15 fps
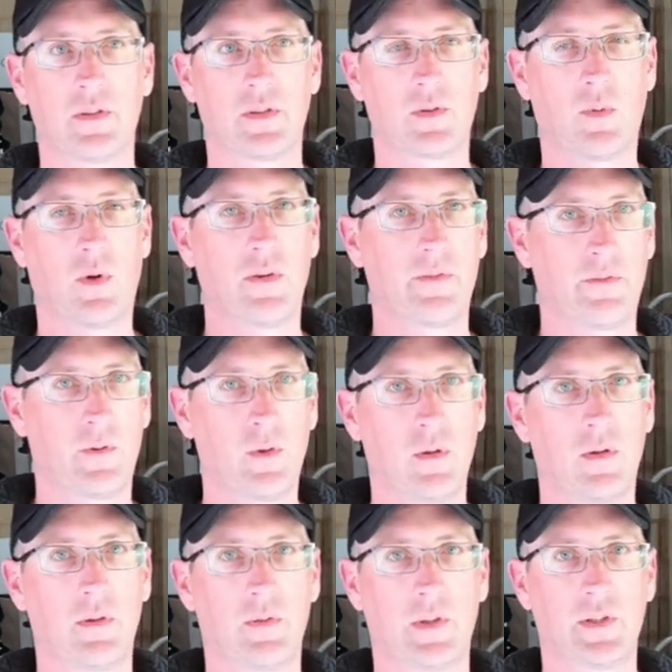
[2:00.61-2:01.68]
It's quite
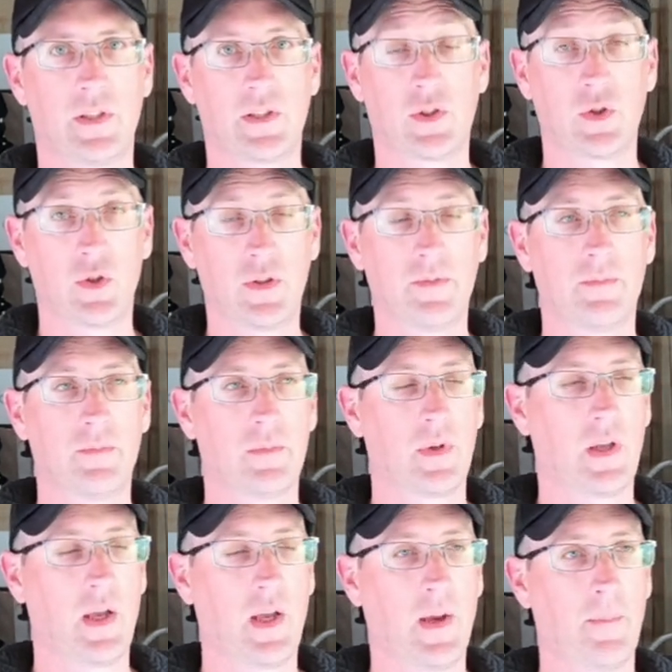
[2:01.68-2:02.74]
full, which is good.
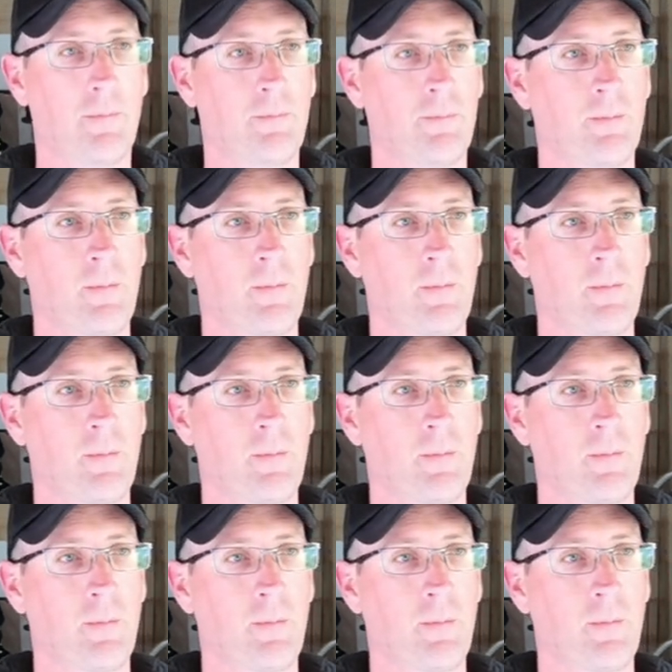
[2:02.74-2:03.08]
Um,